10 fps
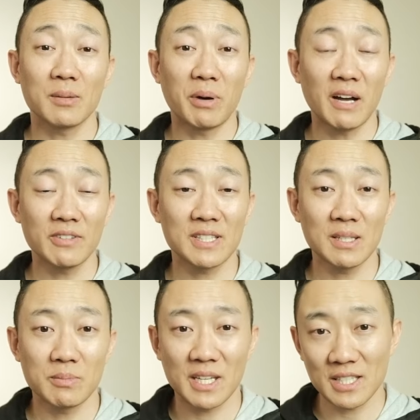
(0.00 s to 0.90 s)
the
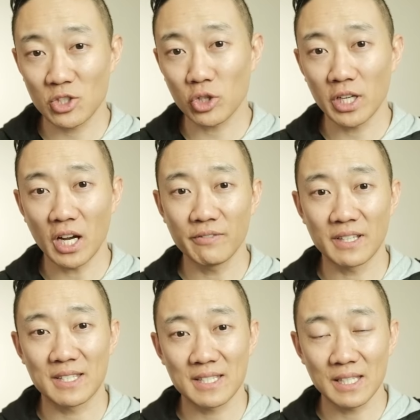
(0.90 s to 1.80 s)
Pavoslim does trade off
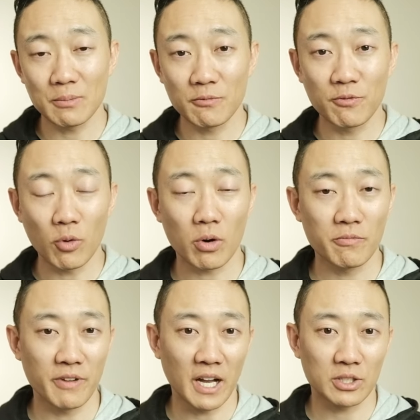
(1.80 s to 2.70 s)
its slim form
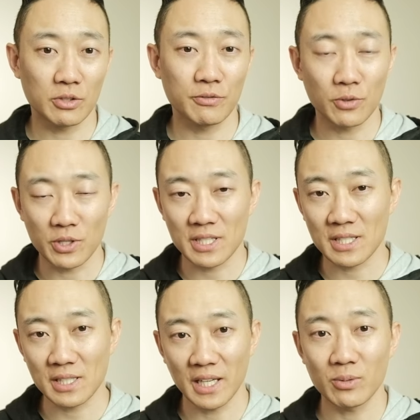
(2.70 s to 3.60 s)
factor for a
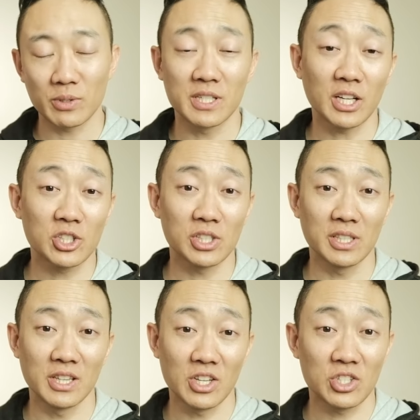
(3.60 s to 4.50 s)
slight reduction
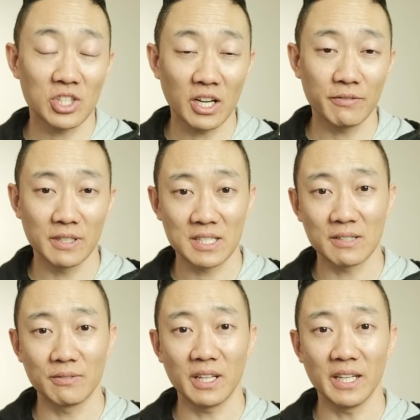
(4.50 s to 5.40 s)
in the softness
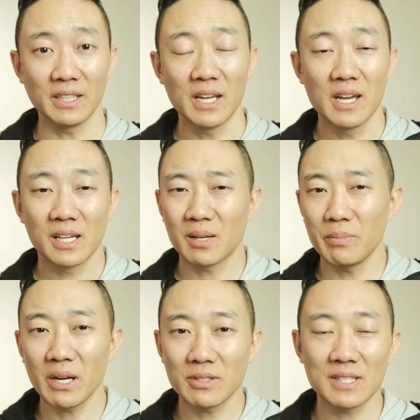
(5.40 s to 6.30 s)
of light,
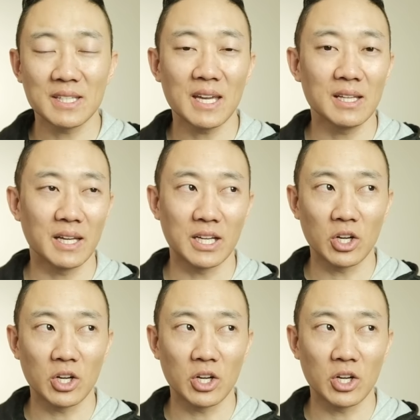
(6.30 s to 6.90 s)
compared to say like a